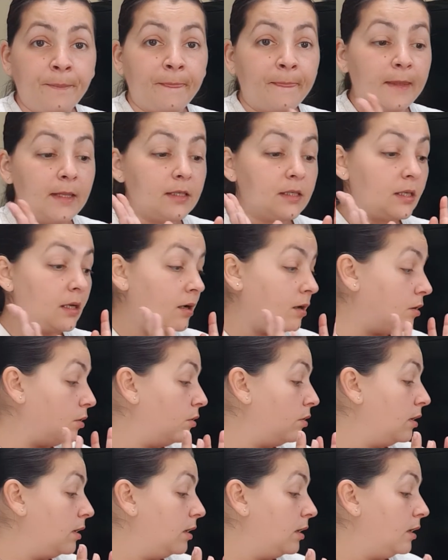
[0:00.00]

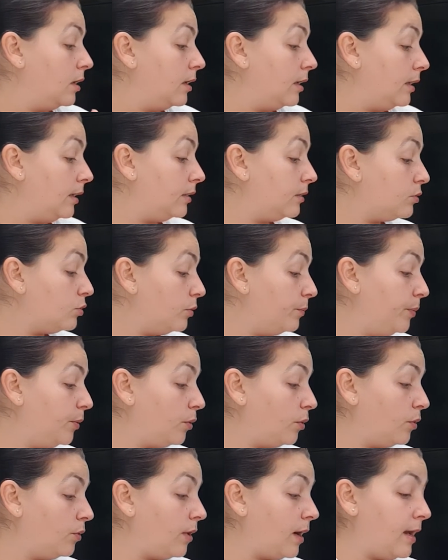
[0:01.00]
So it will be
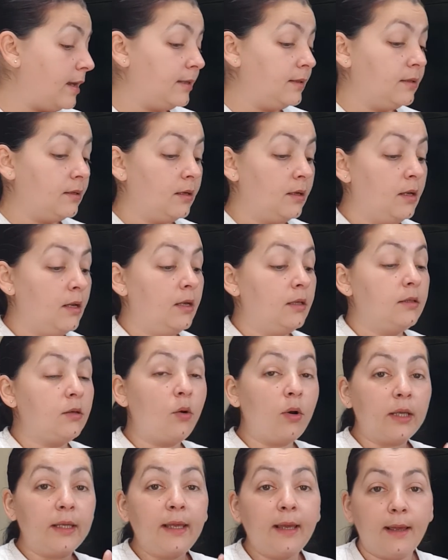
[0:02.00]
all right.
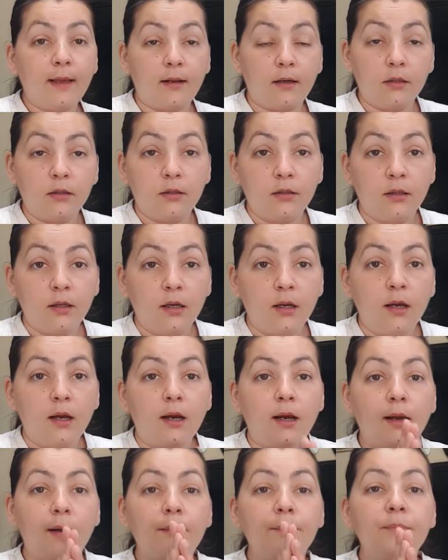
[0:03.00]
So again,
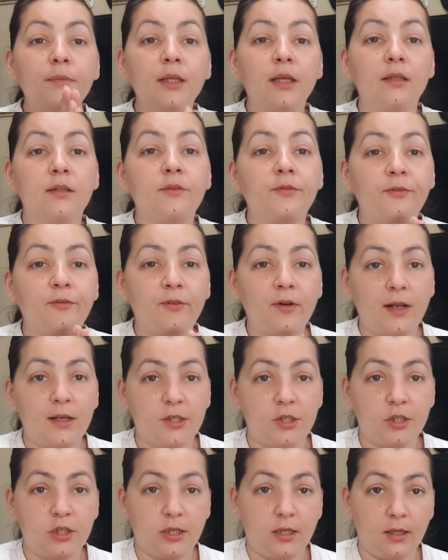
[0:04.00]
I'm not
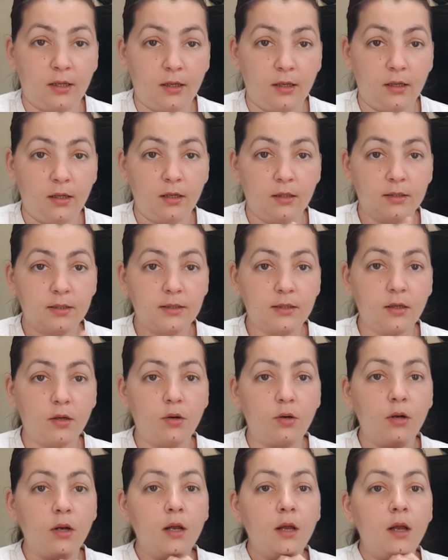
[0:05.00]
flushing.
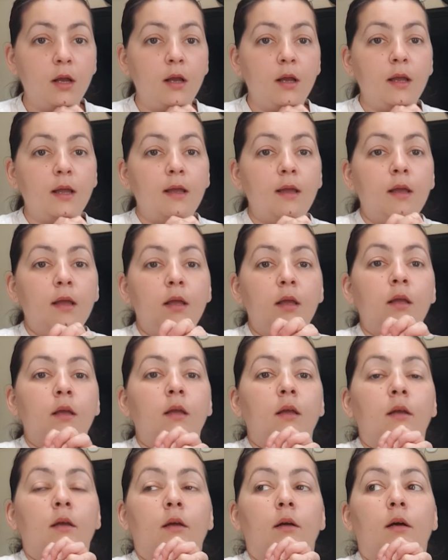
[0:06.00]
So,
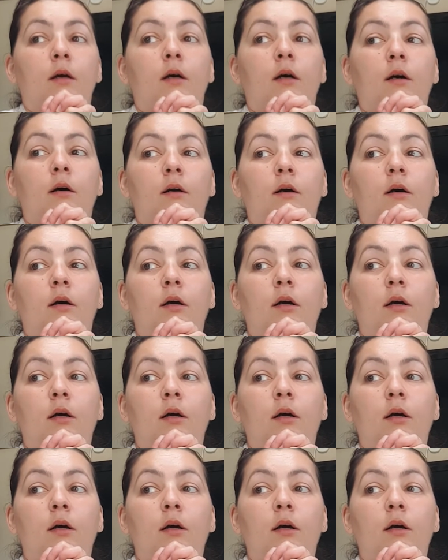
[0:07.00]
and